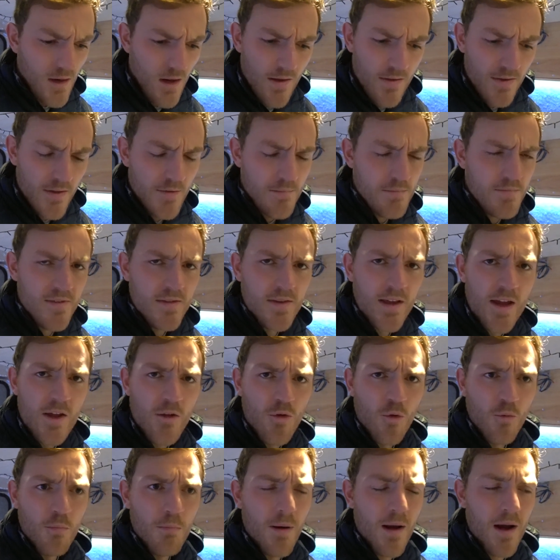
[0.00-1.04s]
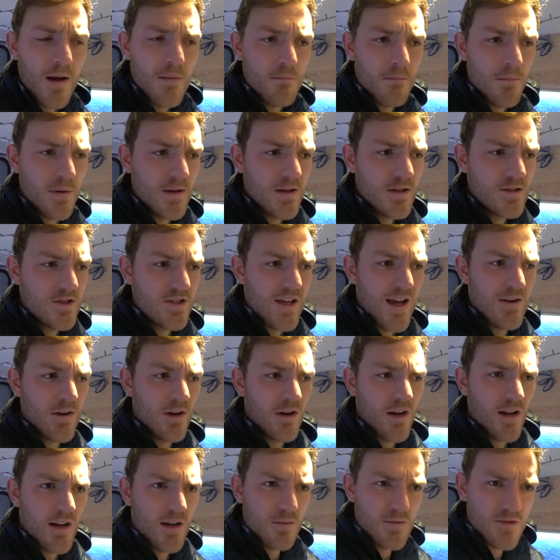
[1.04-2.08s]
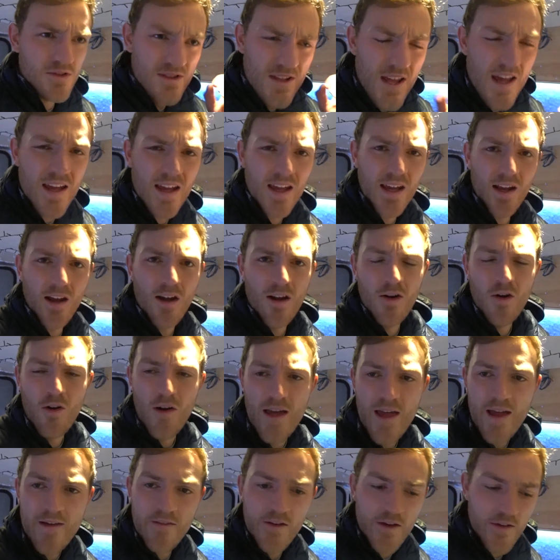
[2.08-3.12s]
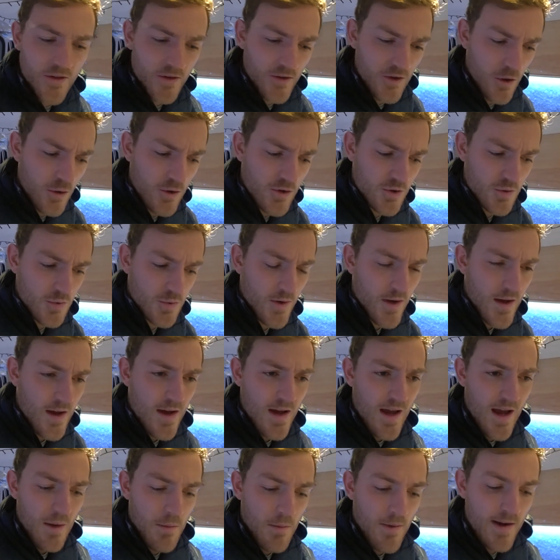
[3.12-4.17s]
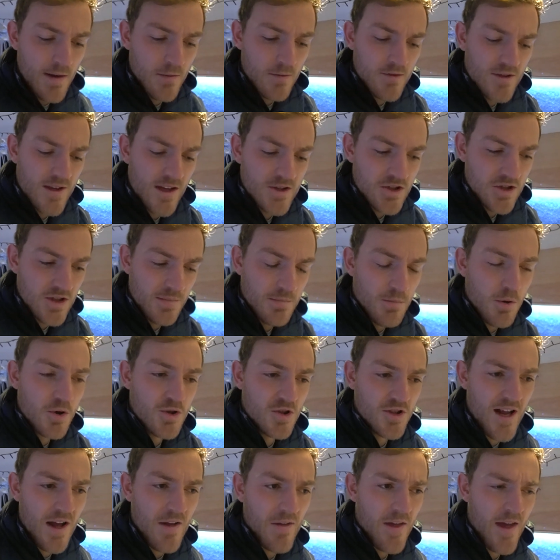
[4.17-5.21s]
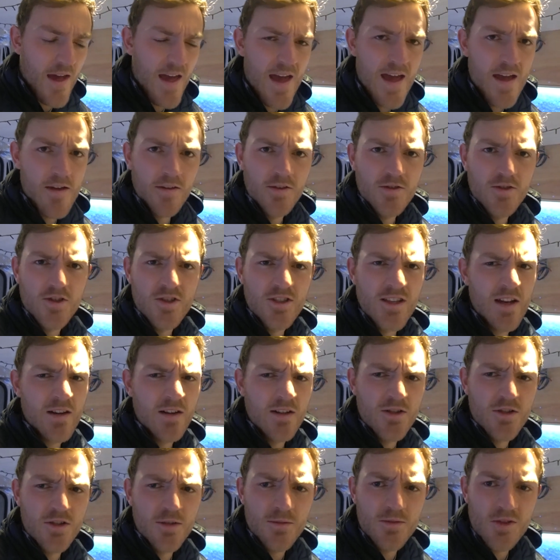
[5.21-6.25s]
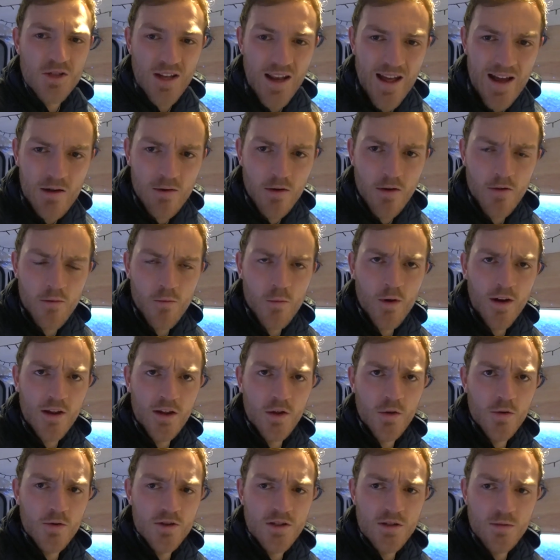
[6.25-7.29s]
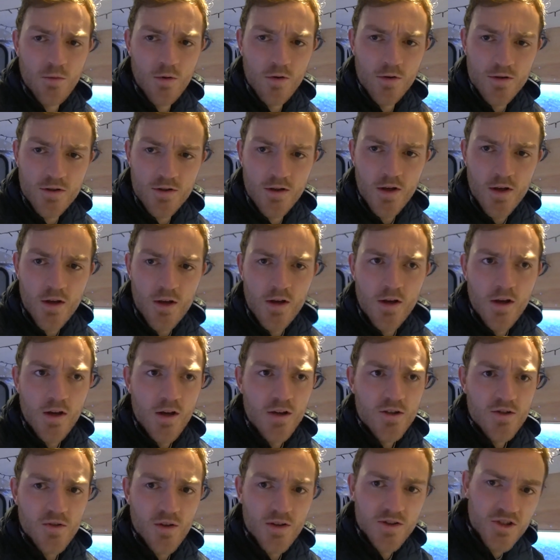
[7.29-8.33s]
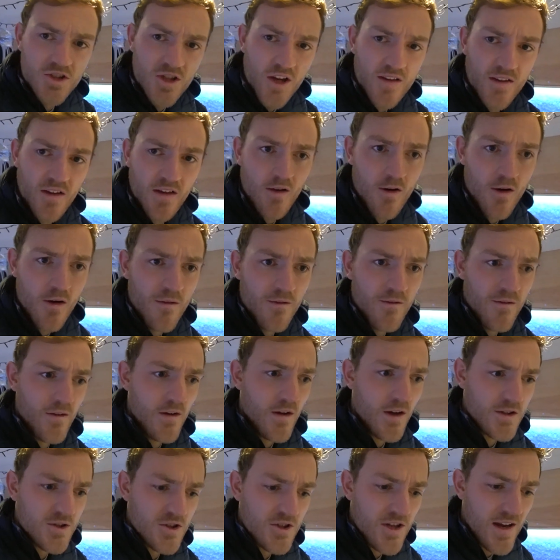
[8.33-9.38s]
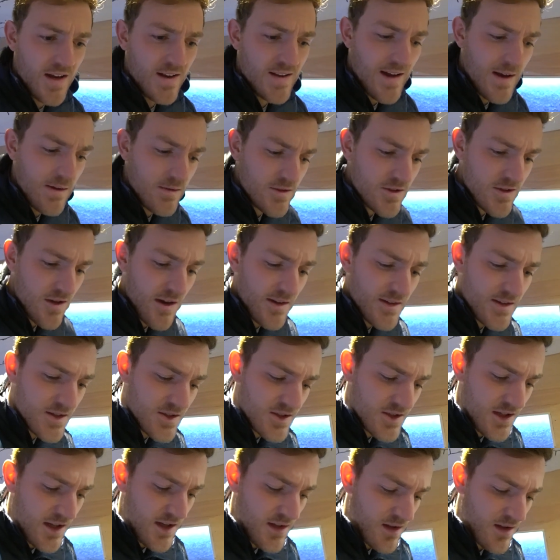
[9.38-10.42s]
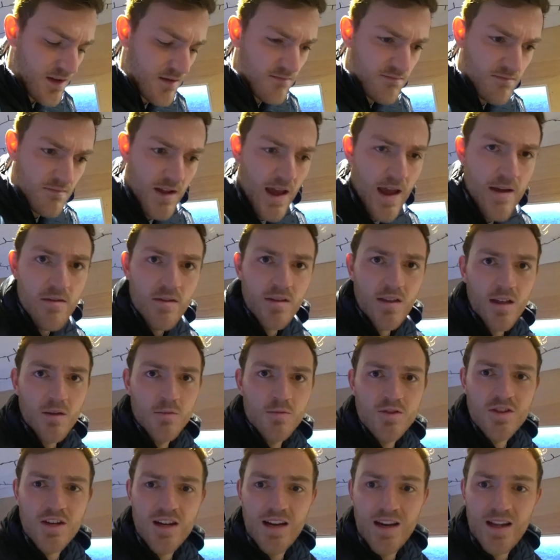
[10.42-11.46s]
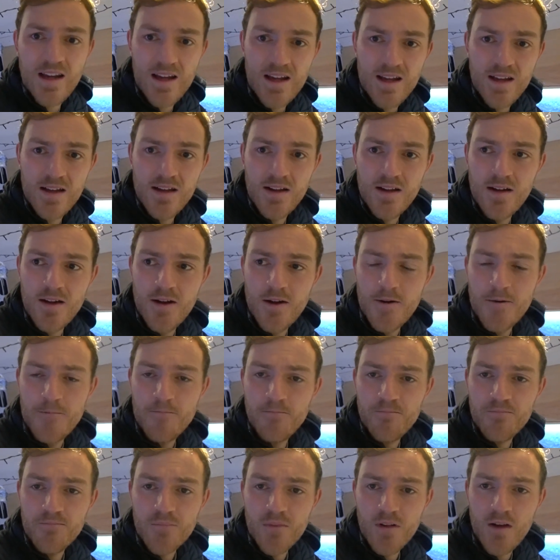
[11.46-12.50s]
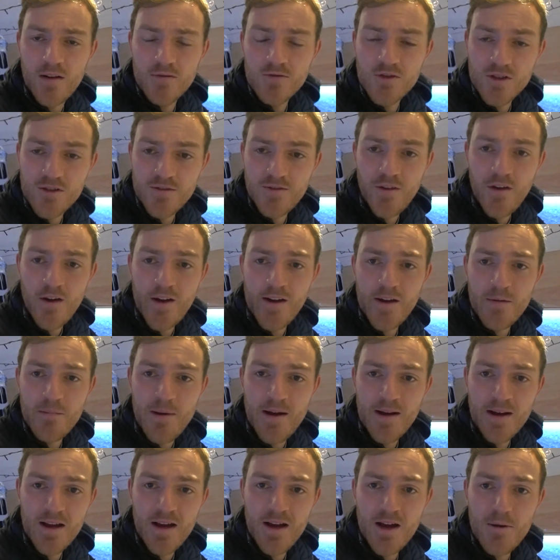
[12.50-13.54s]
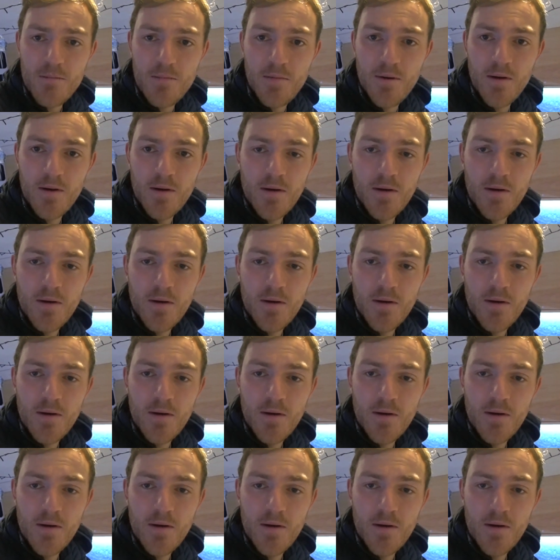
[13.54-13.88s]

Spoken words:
The diesel pump sounded like it was ticking a lot heavier than usual, and when it was actually pushing out the air, it just sounded so much louder than what it usually was. So I shut it off. I checked outside to see that everything was clear. I've just fired it back up,